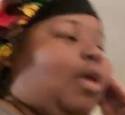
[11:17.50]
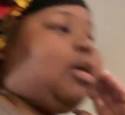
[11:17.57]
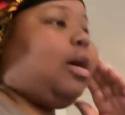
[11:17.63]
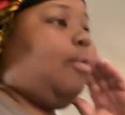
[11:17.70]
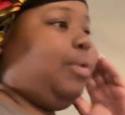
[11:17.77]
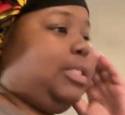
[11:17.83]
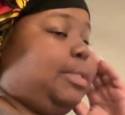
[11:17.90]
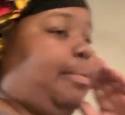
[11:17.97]
I
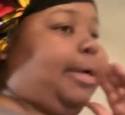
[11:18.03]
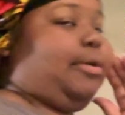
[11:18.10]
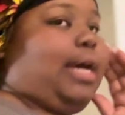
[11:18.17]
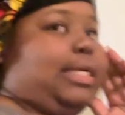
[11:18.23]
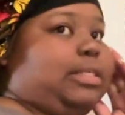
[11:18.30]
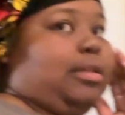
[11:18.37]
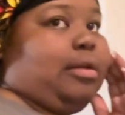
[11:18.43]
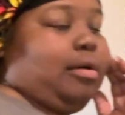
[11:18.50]
wanted to bring you
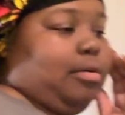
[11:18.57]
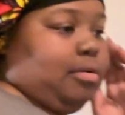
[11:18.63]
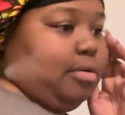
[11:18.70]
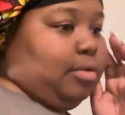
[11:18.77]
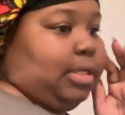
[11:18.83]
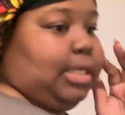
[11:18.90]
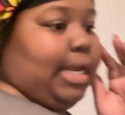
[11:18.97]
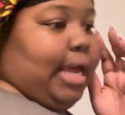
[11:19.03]
guys along
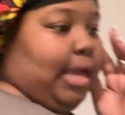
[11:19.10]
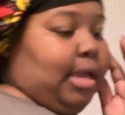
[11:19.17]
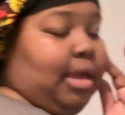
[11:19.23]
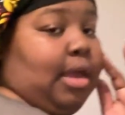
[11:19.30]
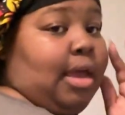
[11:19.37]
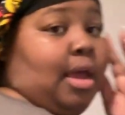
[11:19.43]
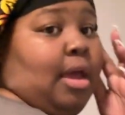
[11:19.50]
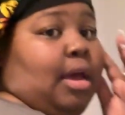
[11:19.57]
on the day.
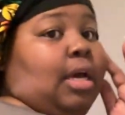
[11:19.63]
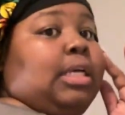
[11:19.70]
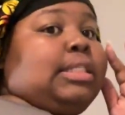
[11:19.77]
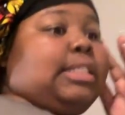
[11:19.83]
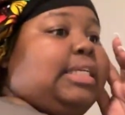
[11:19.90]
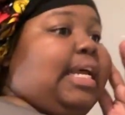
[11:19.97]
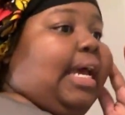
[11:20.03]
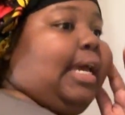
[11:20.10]

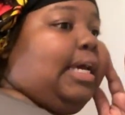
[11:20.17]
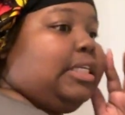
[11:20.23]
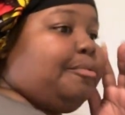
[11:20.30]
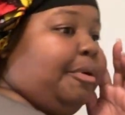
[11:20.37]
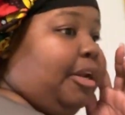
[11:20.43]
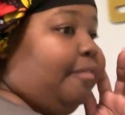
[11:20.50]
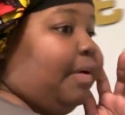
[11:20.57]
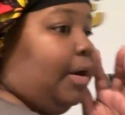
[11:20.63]
Today has
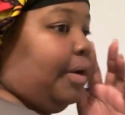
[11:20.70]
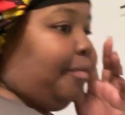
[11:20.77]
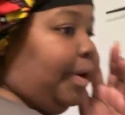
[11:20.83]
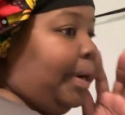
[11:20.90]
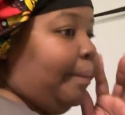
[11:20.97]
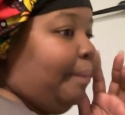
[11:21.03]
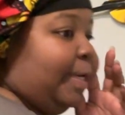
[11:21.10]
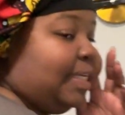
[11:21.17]
been a very,
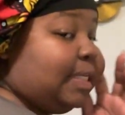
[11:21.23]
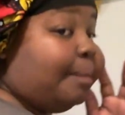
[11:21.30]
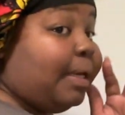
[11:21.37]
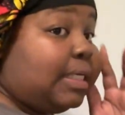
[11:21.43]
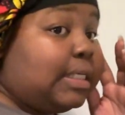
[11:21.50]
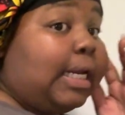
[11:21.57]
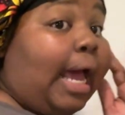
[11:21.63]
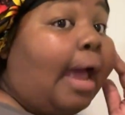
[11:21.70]
very busy,
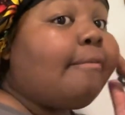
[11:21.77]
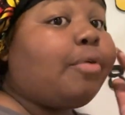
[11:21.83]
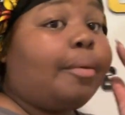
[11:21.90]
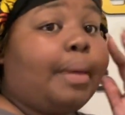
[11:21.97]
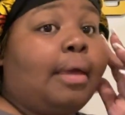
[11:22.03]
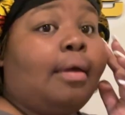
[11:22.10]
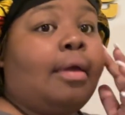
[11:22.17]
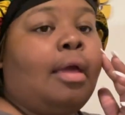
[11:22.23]
busy day for
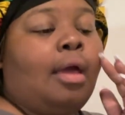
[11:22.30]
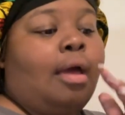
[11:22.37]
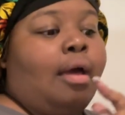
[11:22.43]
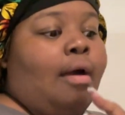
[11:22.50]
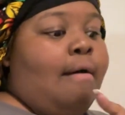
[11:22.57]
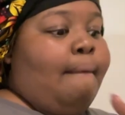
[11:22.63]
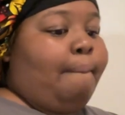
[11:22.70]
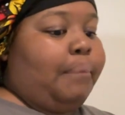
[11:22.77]
me
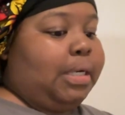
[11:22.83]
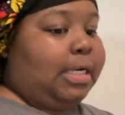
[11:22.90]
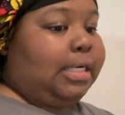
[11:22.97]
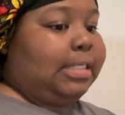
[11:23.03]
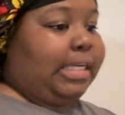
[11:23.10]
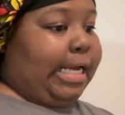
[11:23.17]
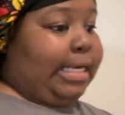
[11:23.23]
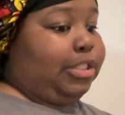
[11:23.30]

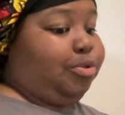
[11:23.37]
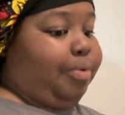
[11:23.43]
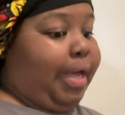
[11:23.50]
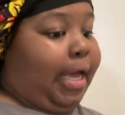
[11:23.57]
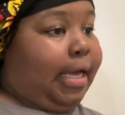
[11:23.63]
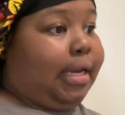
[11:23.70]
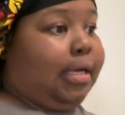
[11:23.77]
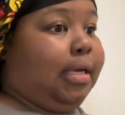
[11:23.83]
because I had to
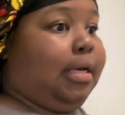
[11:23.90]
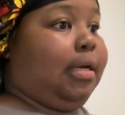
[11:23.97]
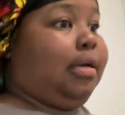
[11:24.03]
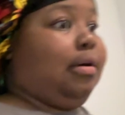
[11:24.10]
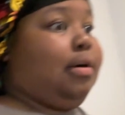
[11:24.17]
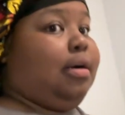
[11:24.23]
edit.